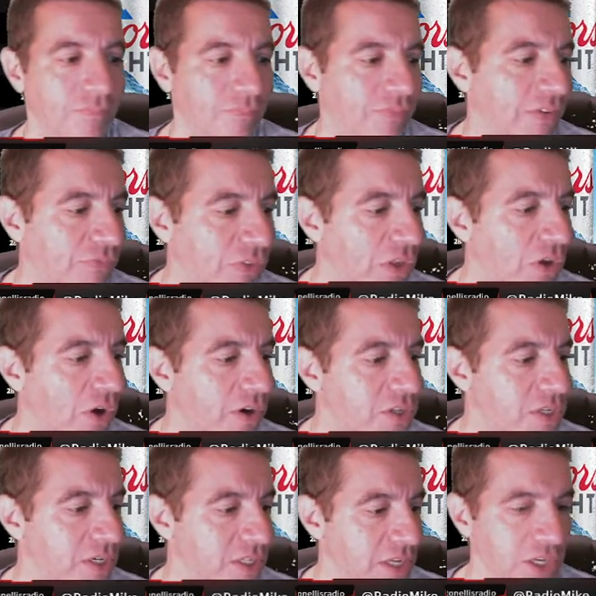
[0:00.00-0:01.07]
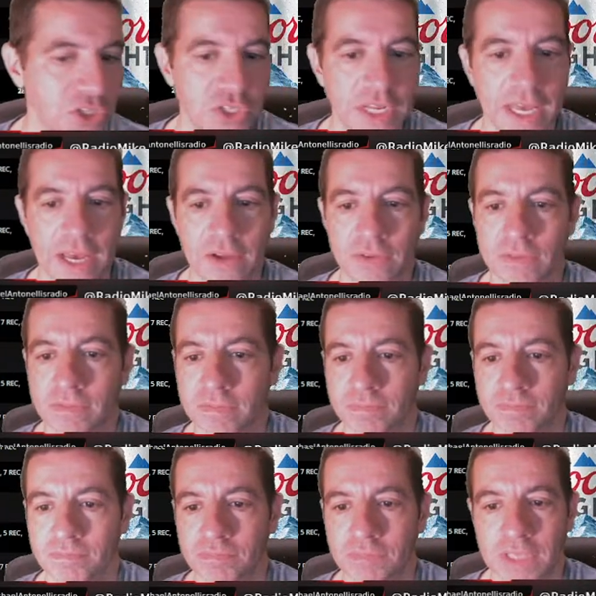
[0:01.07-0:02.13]
50 yards and a touchdown,
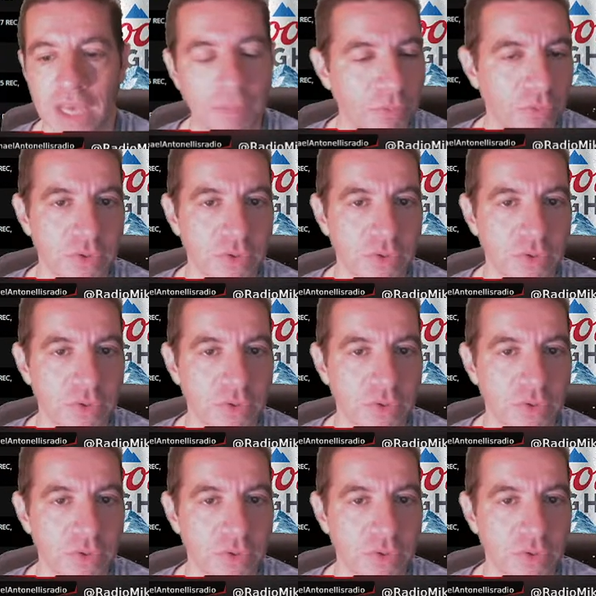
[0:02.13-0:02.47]
couple